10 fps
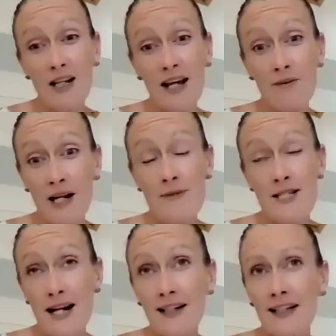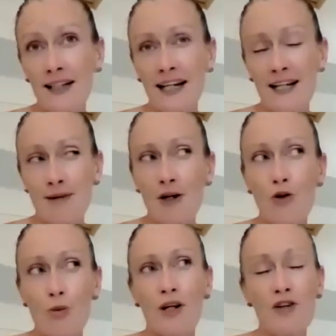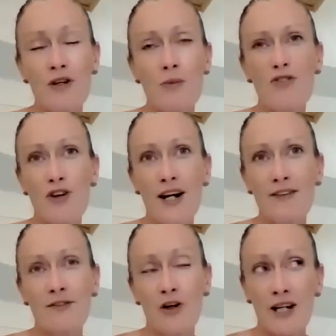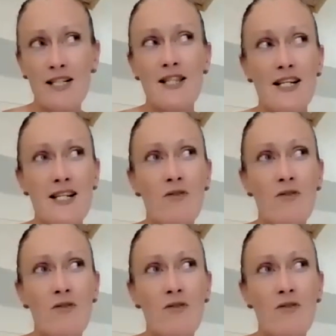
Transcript: like when I was younger and in my corporate career before I got into this